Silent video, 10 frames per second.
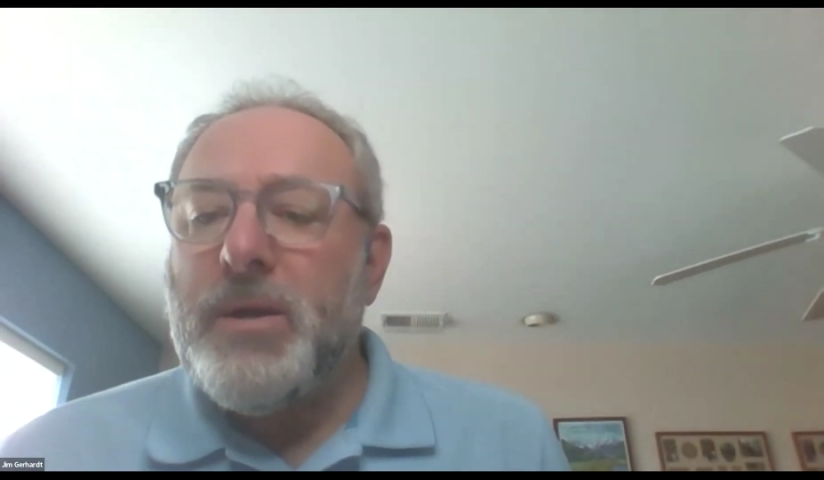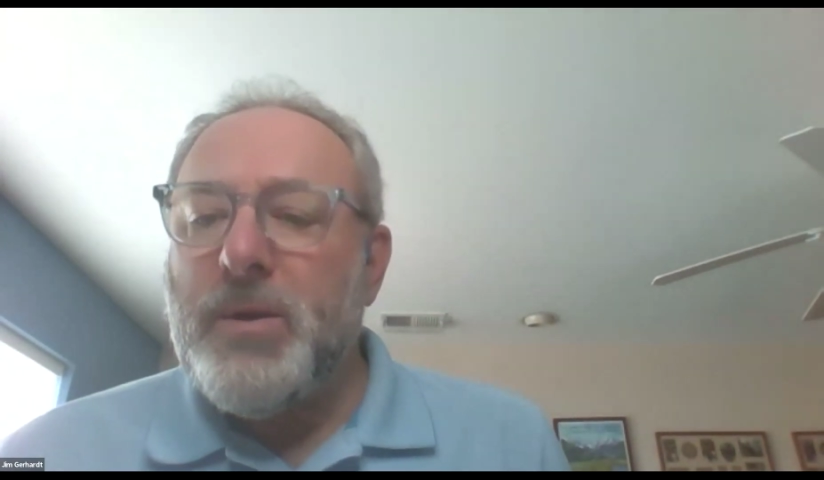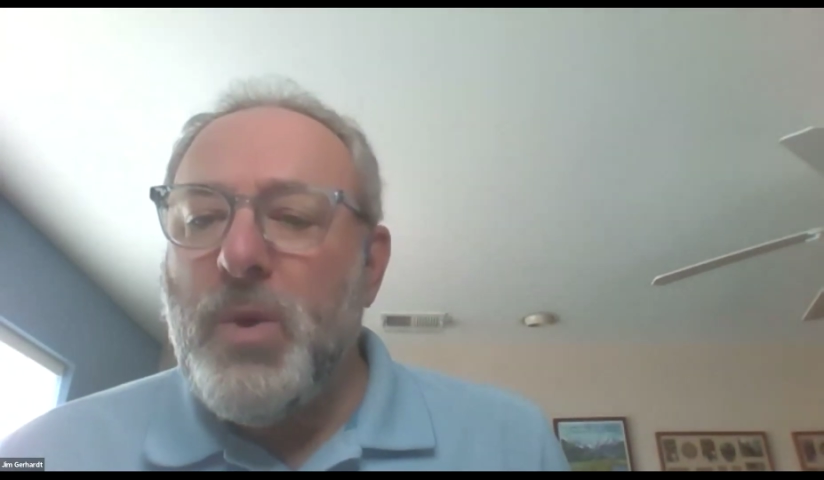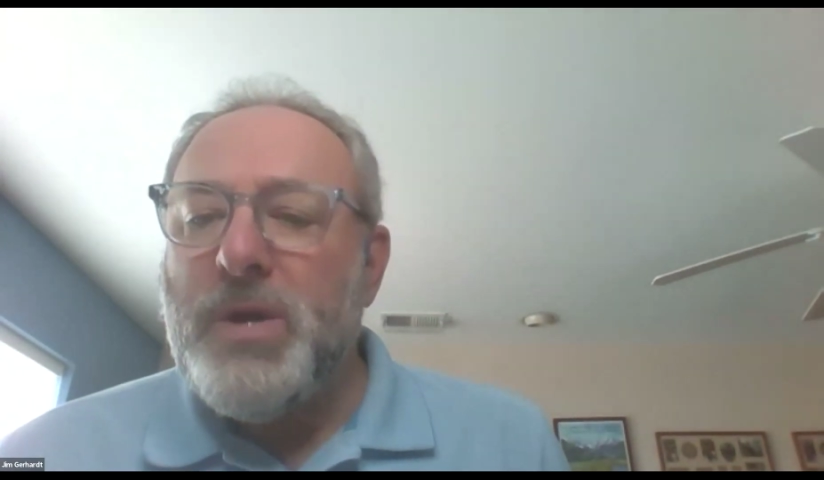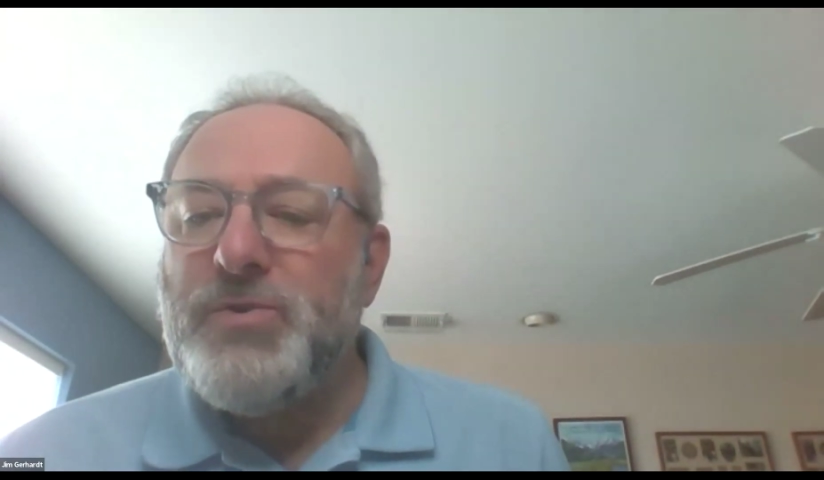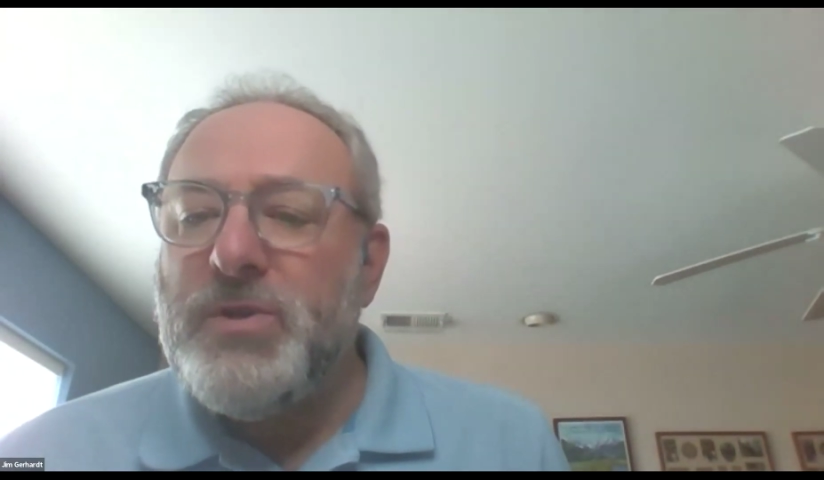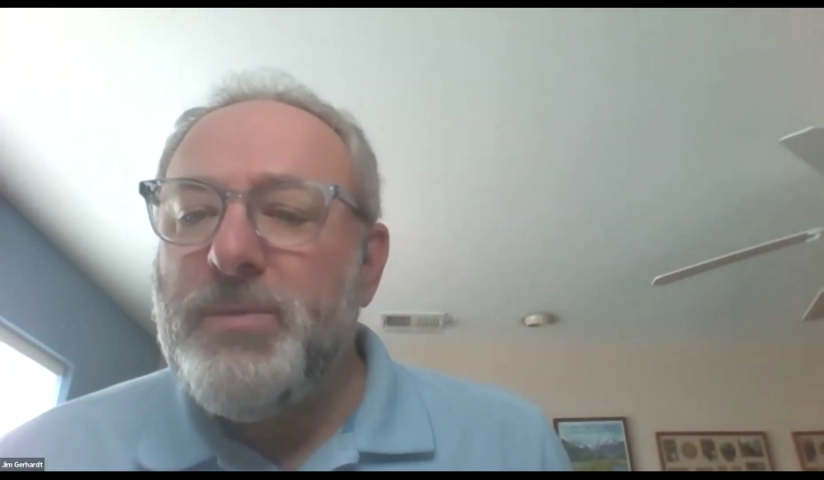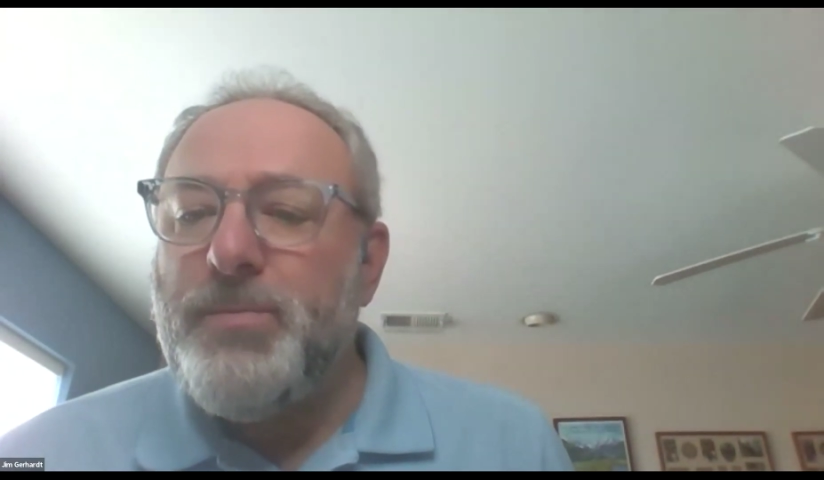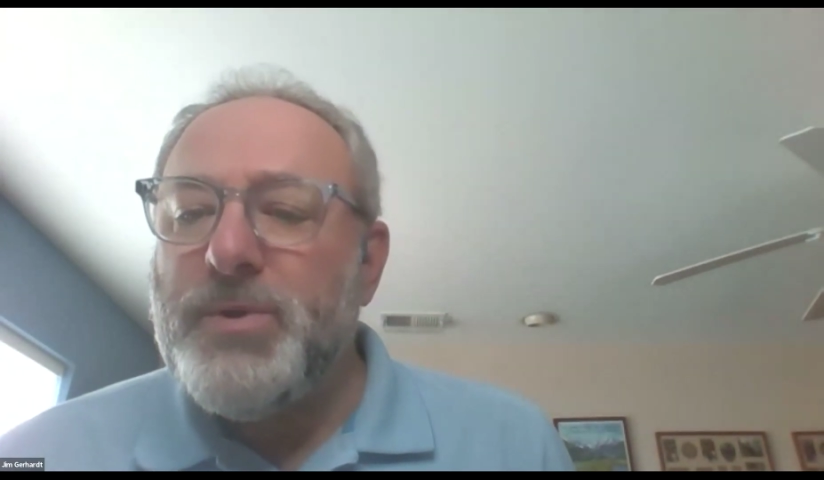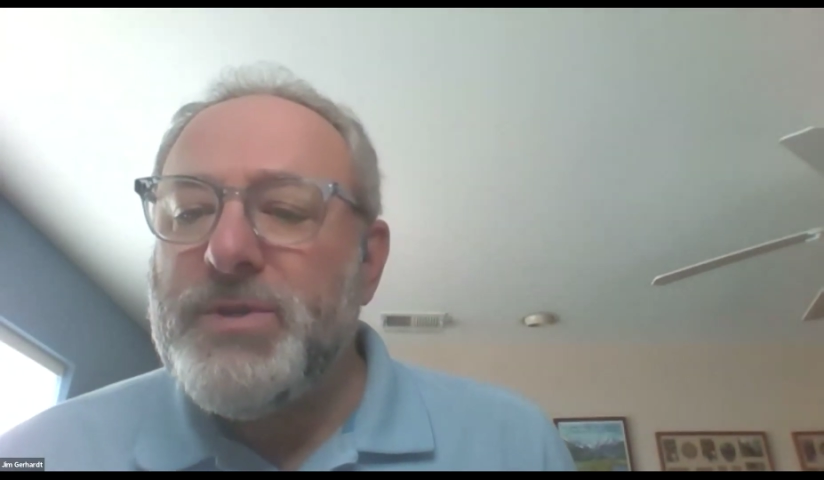question
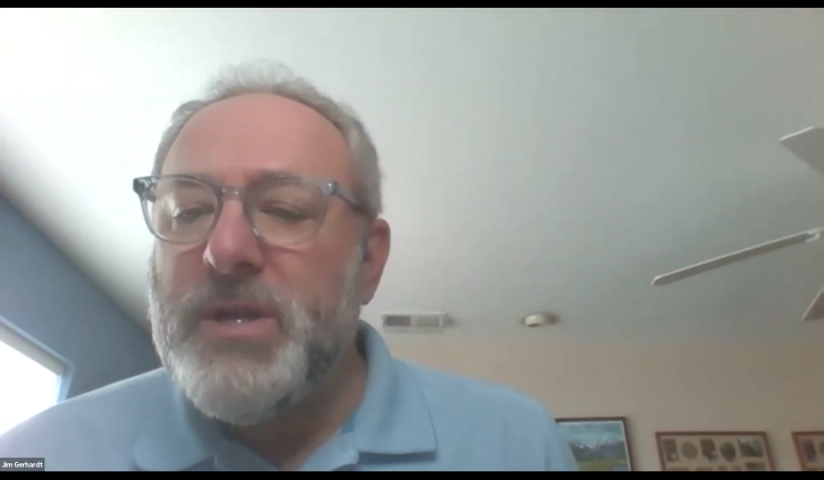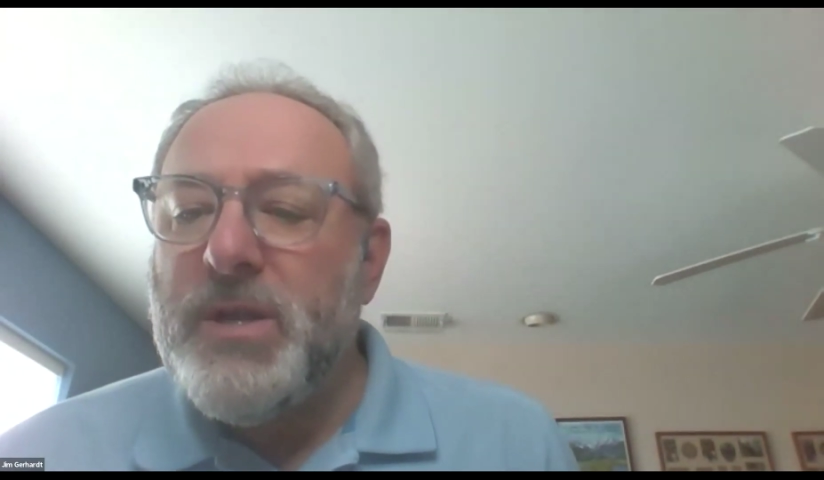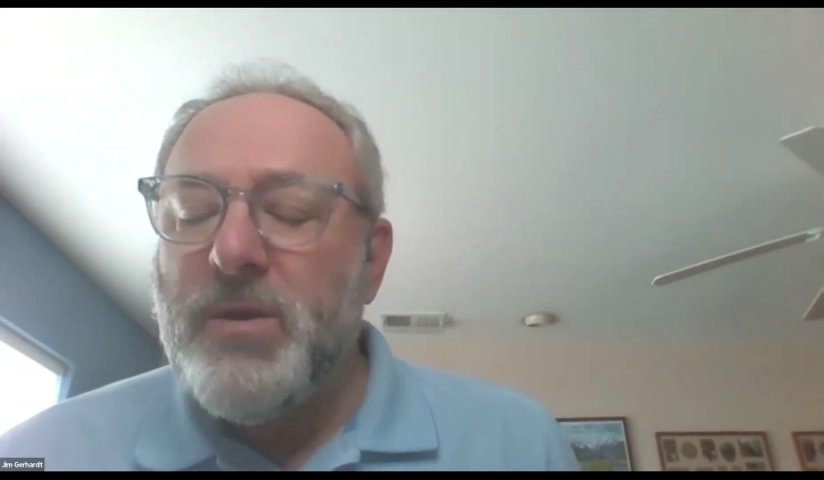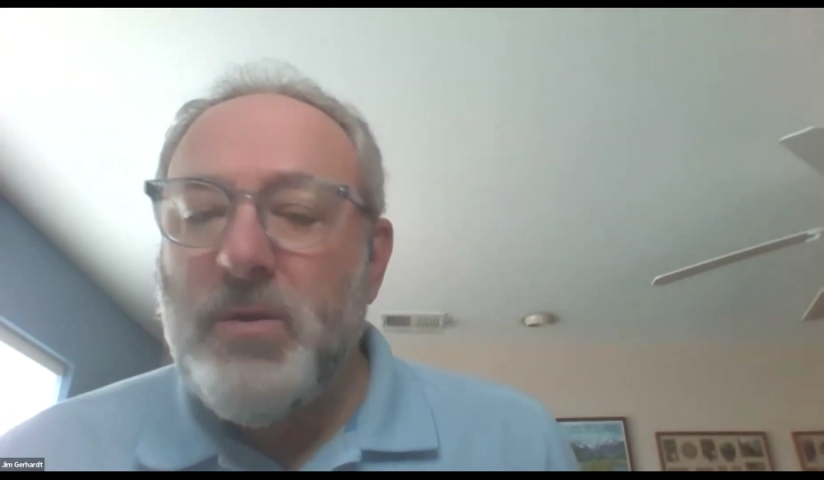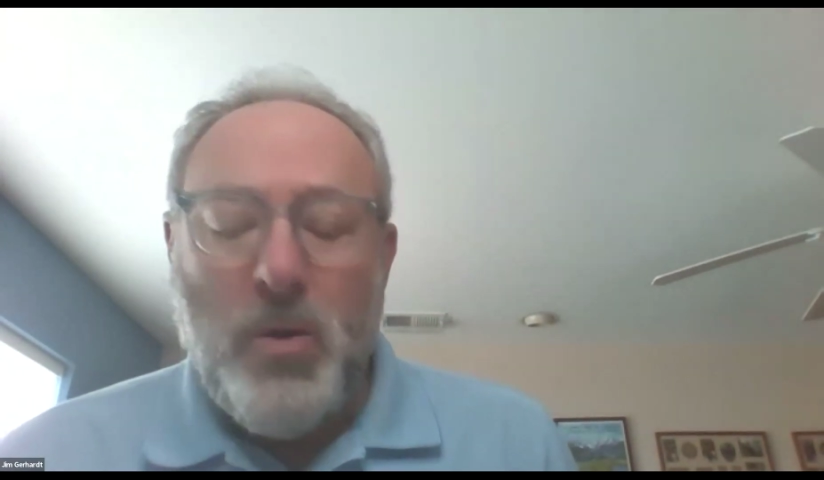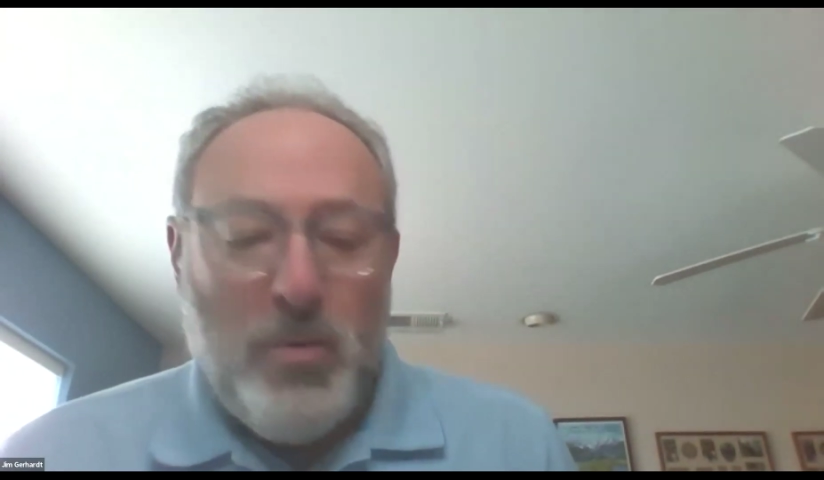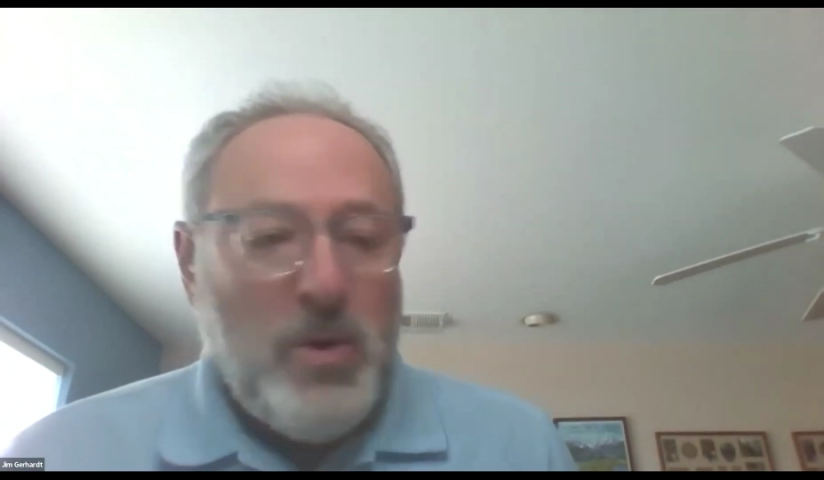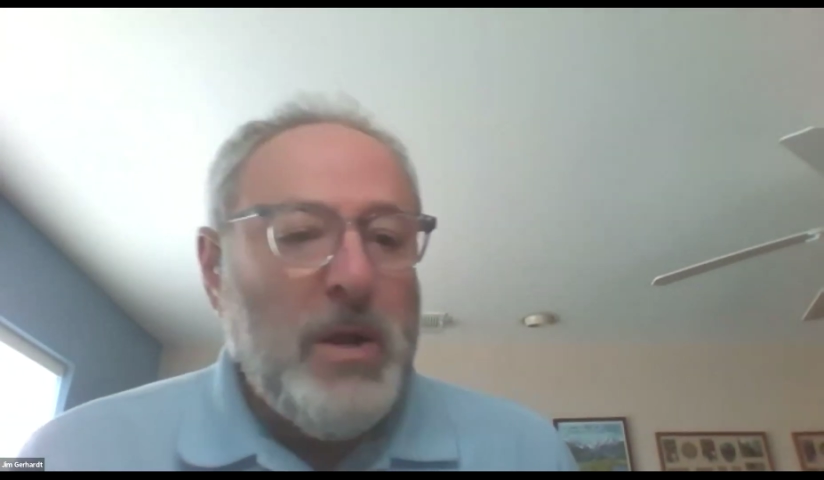in particular. Oh,